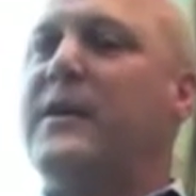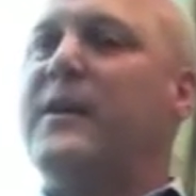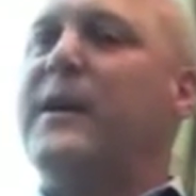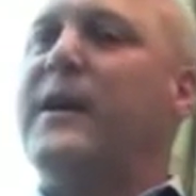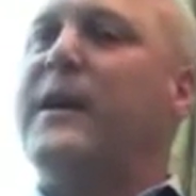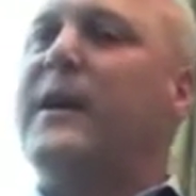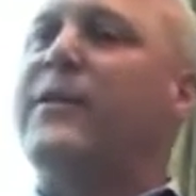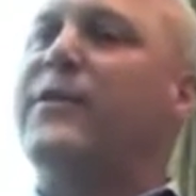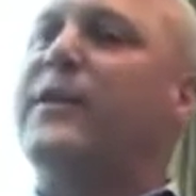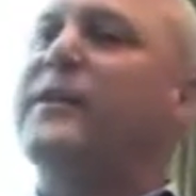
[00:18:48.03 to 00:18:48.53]

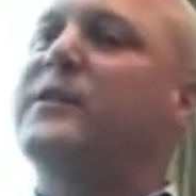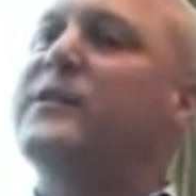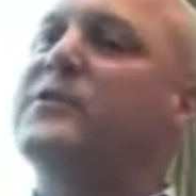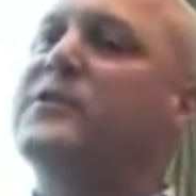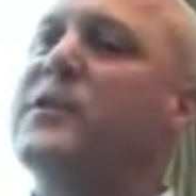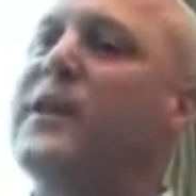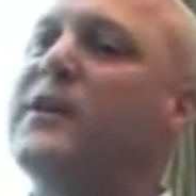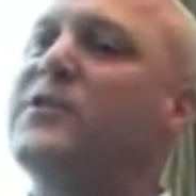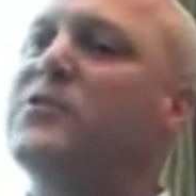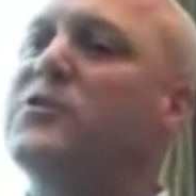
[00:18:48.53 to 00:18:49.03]
And I think
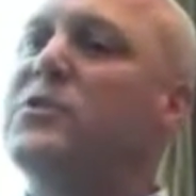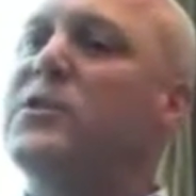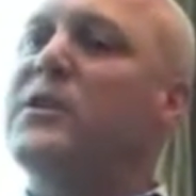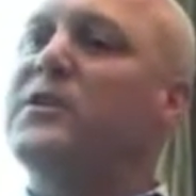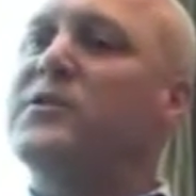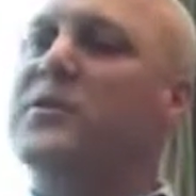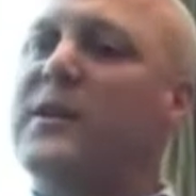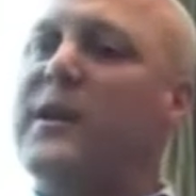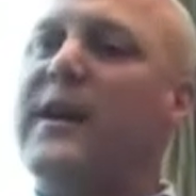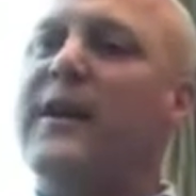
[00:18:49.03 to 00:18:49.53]
this nation
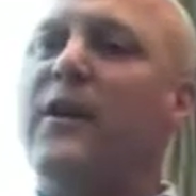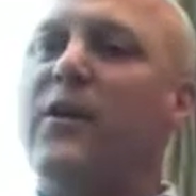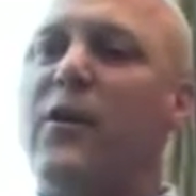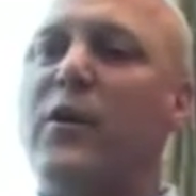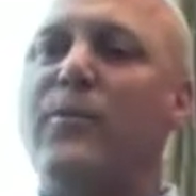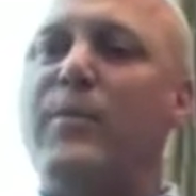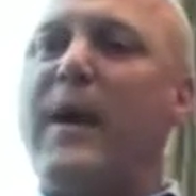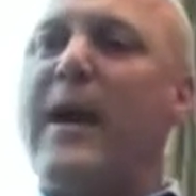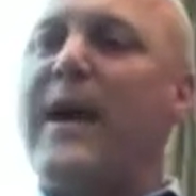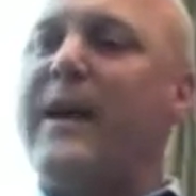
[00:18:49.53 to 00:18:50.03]
needs to kind of
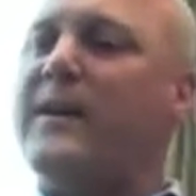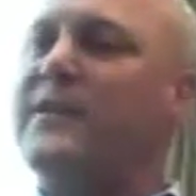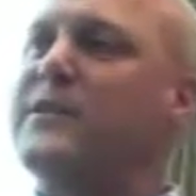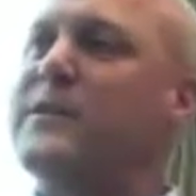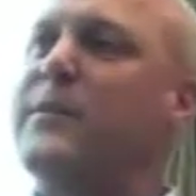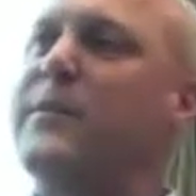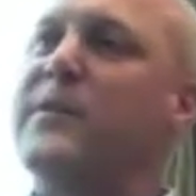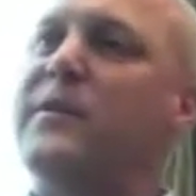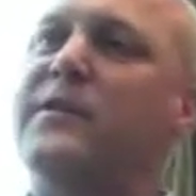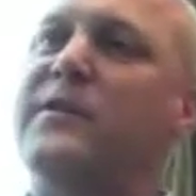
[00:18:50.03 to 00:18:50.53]
look back at
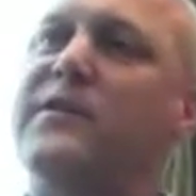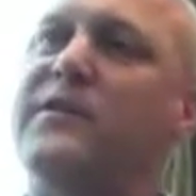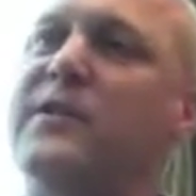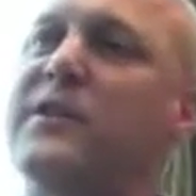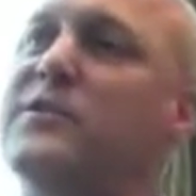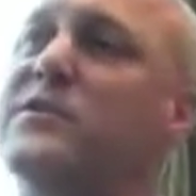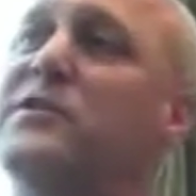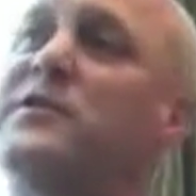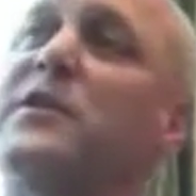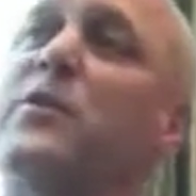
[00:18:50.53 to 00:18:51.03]
some of the
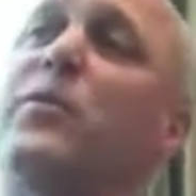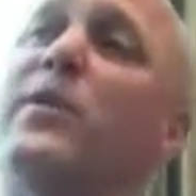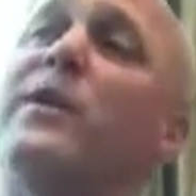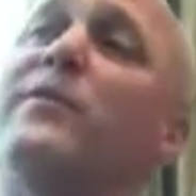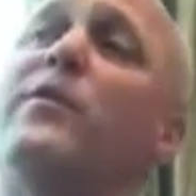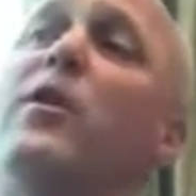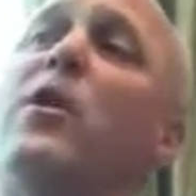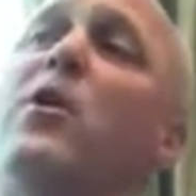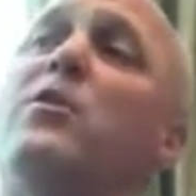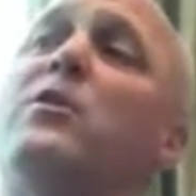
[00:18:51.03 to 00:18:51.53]
decisions that we
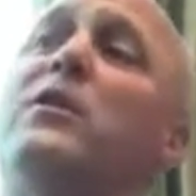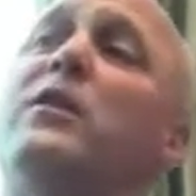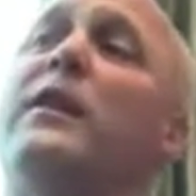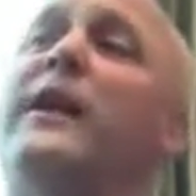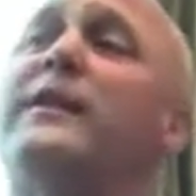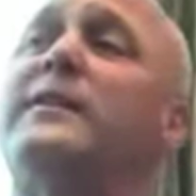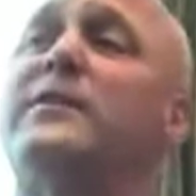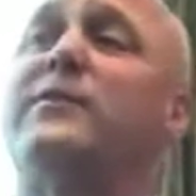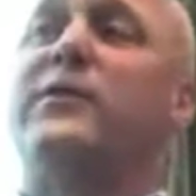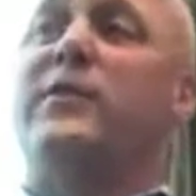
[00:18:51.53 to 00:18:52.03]
have all
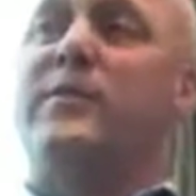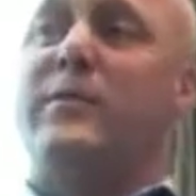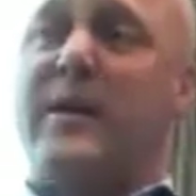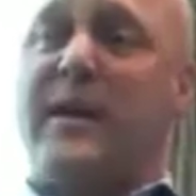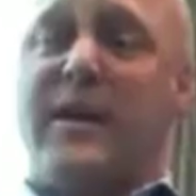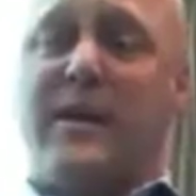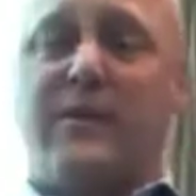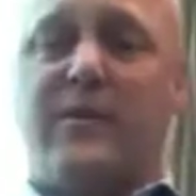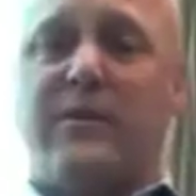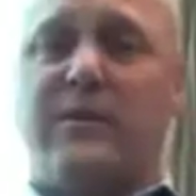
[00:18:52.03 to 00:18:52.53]
collectively
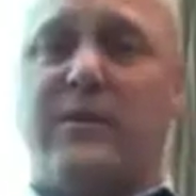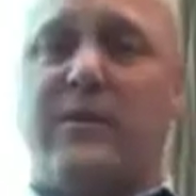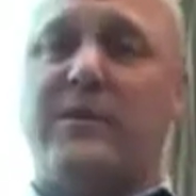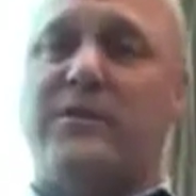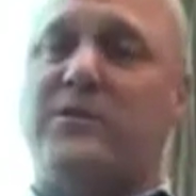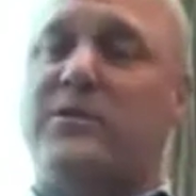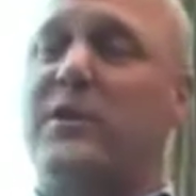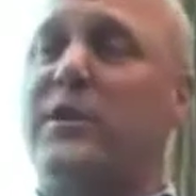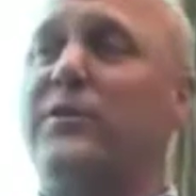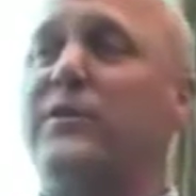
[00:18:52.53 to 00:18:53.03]
made on the
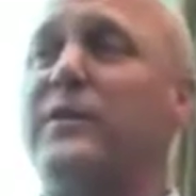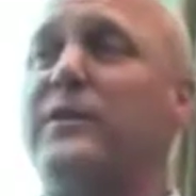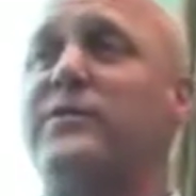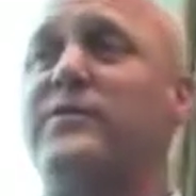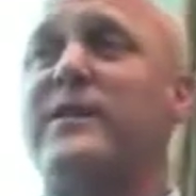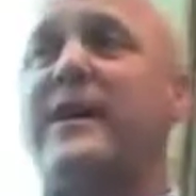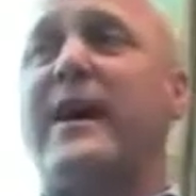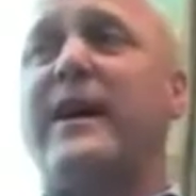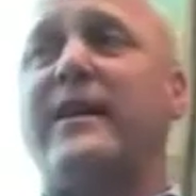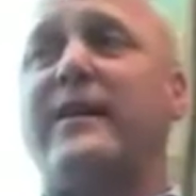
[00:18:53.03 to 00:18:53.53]
conservative
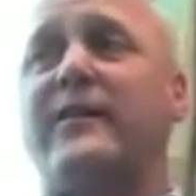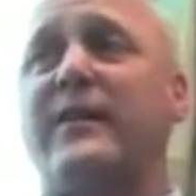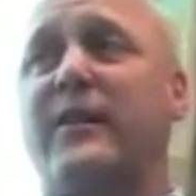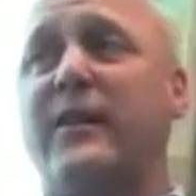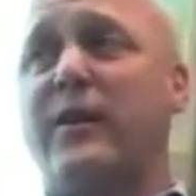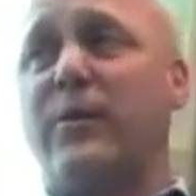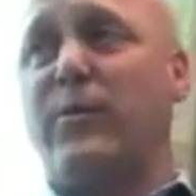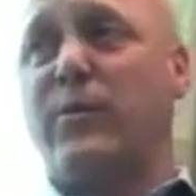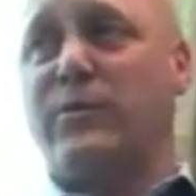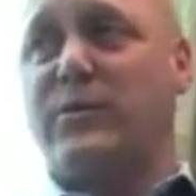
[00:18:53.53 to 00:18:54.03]
side and the
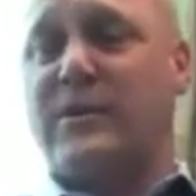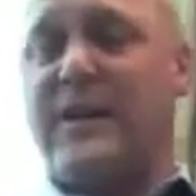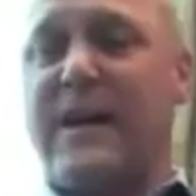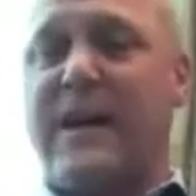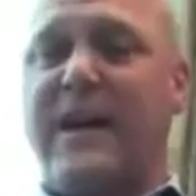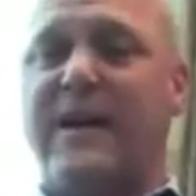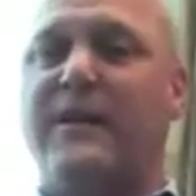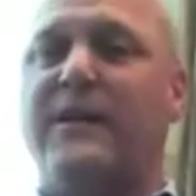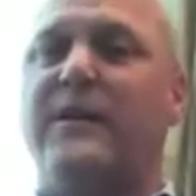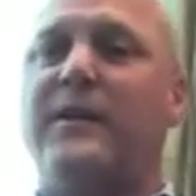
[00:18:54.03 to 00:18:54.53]
liberal
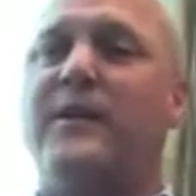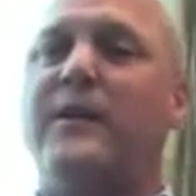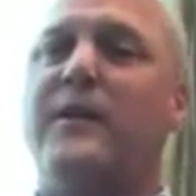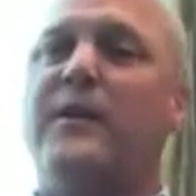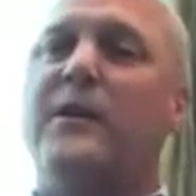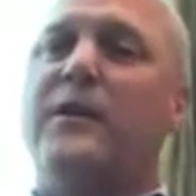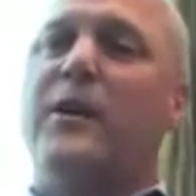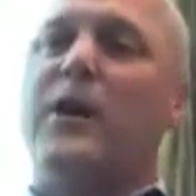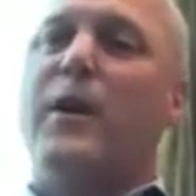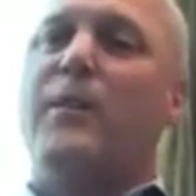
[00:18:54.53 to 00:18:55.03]
side
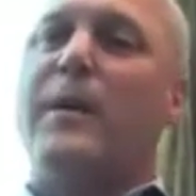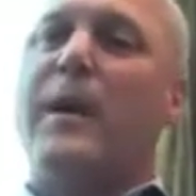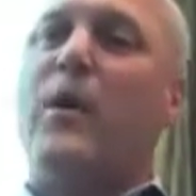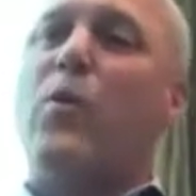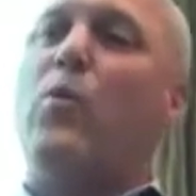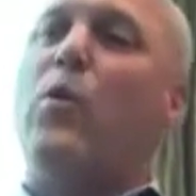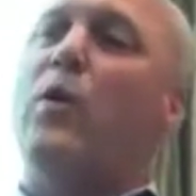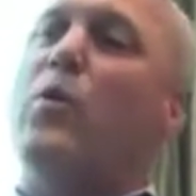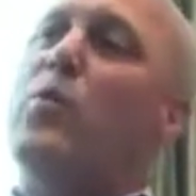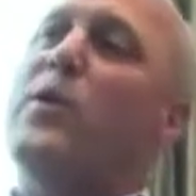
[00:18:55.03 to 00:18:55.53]

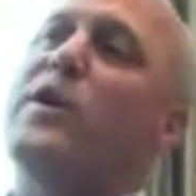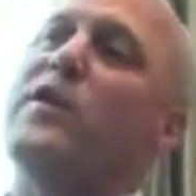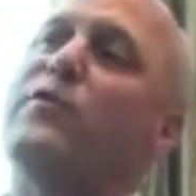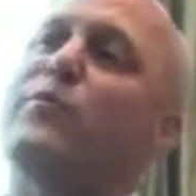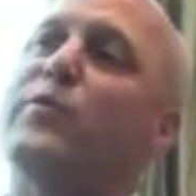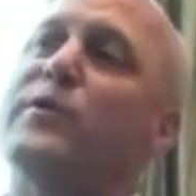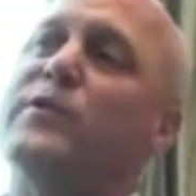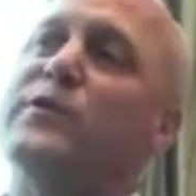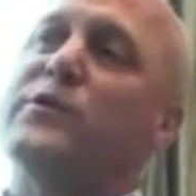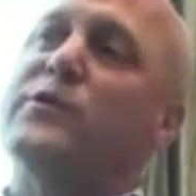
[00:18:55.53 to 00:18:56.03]
about what we
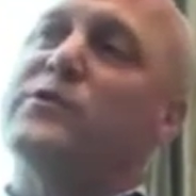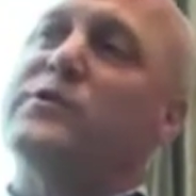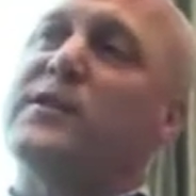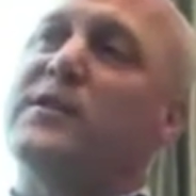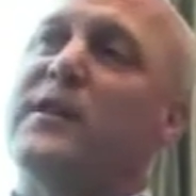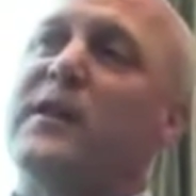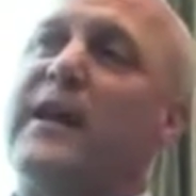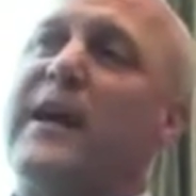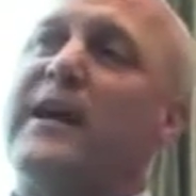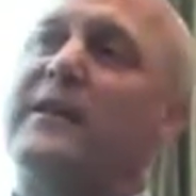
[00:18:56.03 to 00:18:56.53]
have produced
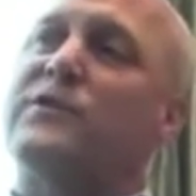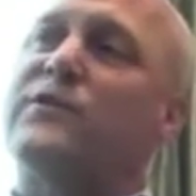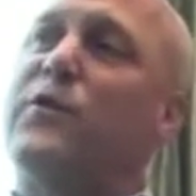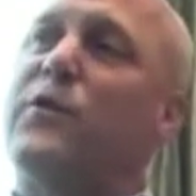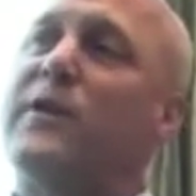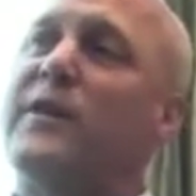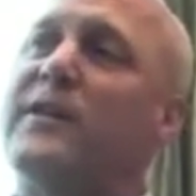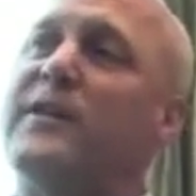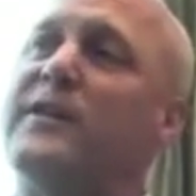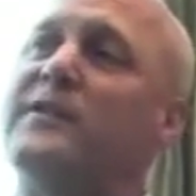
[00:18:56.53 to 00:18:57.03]
in the last
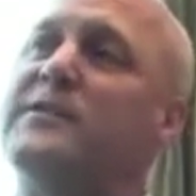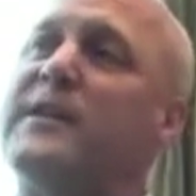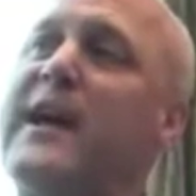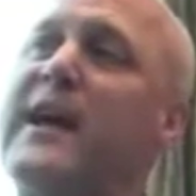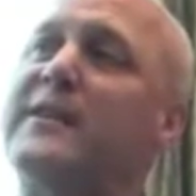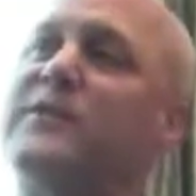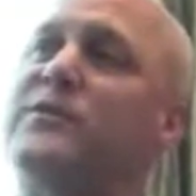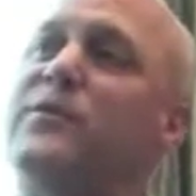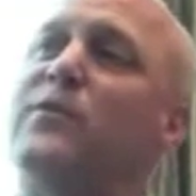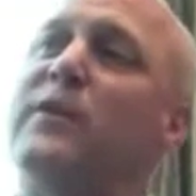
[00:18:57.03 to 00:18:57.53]
40 years
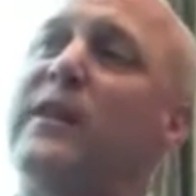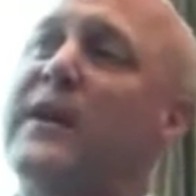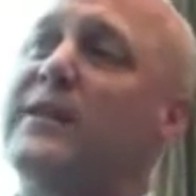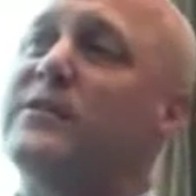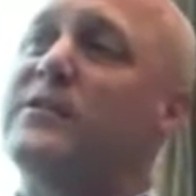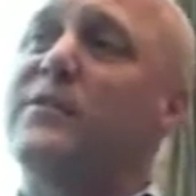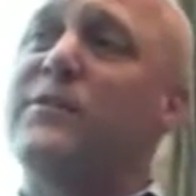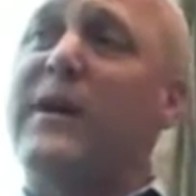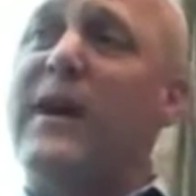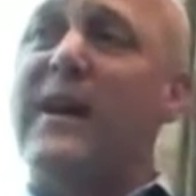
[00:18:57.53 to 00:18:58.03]
as it
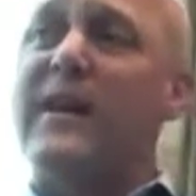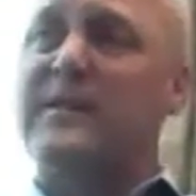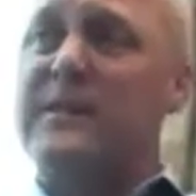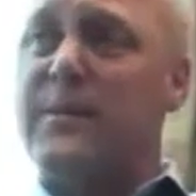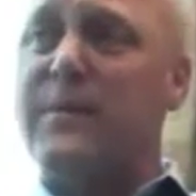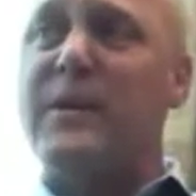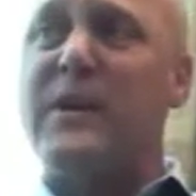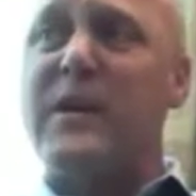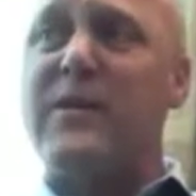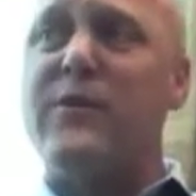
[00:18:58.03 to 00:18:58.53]
relates to violence.
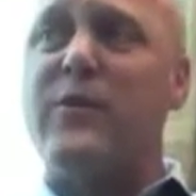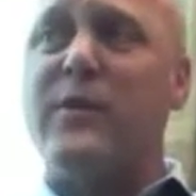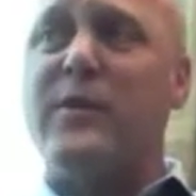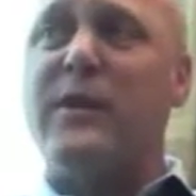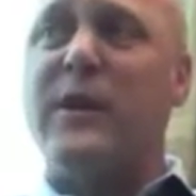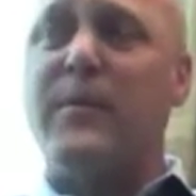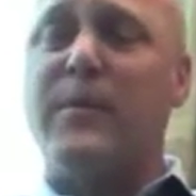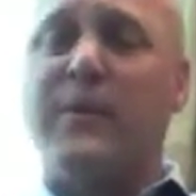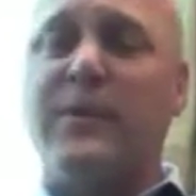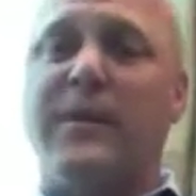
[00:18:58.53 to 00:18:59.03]
I'm going to give you a
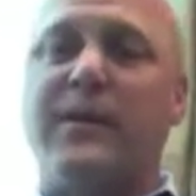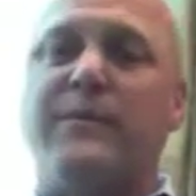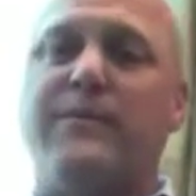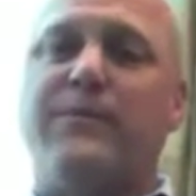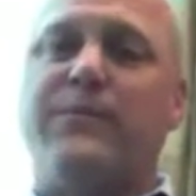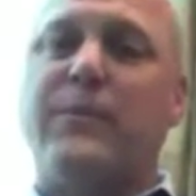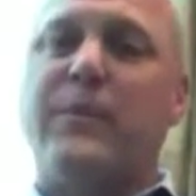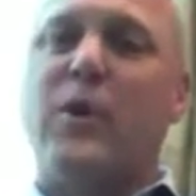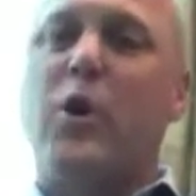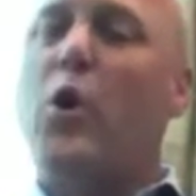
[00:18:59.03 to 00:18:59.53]
number that
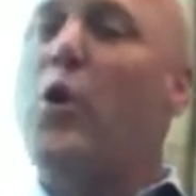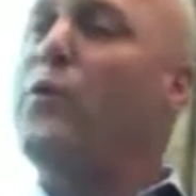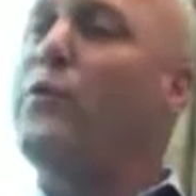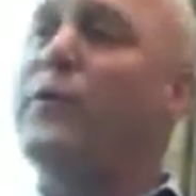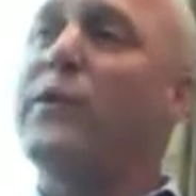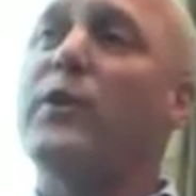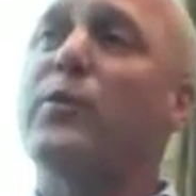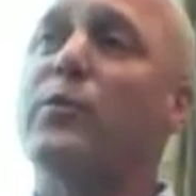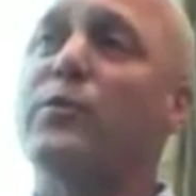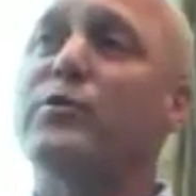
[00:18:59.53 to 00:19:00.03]

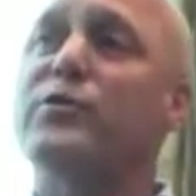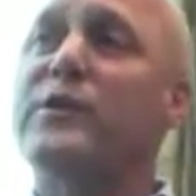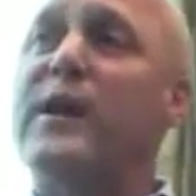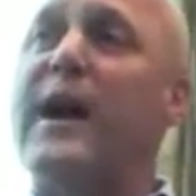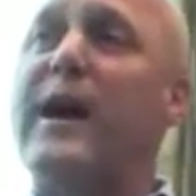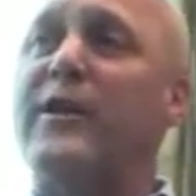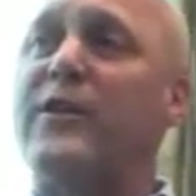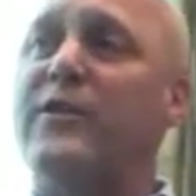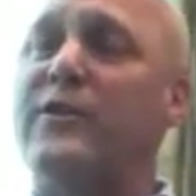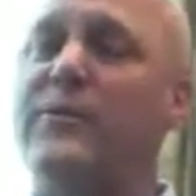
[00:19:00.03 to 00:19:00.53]
hopefully will
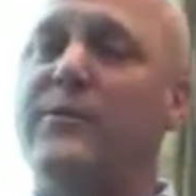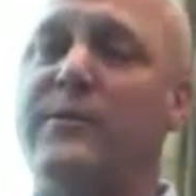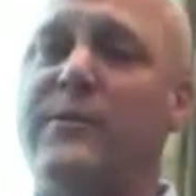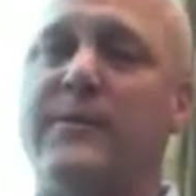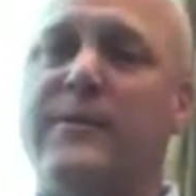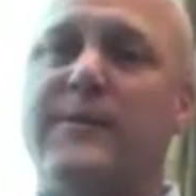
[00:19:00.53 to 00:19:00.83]
shock you.